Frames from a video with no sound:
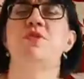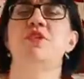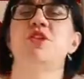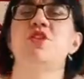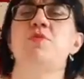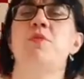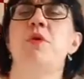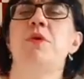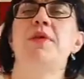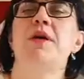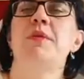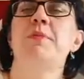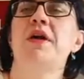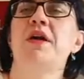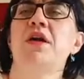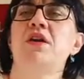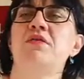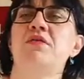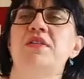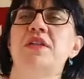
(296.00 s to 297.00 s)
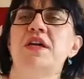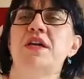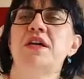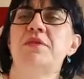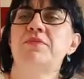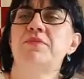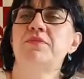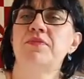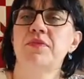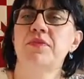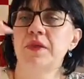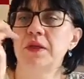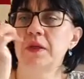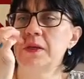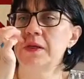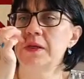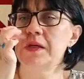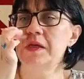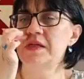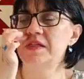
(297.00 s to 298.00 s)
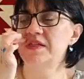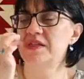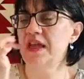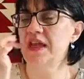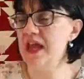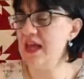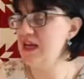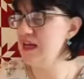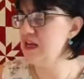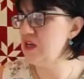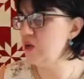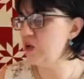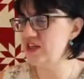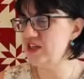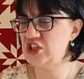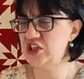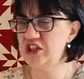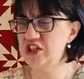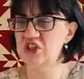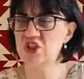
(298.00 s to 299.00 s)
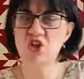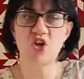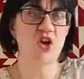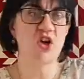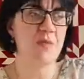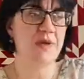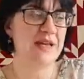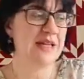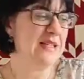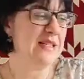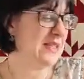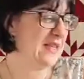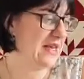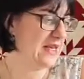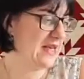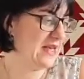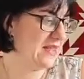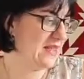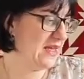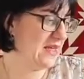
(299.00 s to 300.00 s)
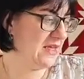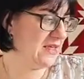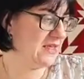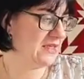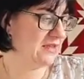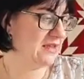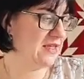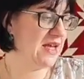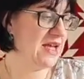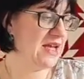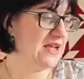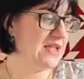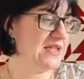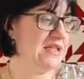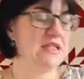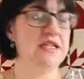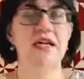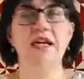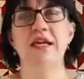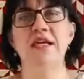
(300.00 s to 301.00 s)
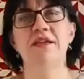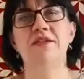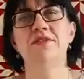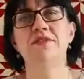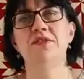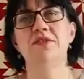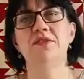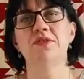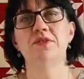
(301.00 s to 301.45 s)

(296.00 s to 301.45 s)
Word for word: groups, can you pop that back over there? So any questions, comments, anything there today?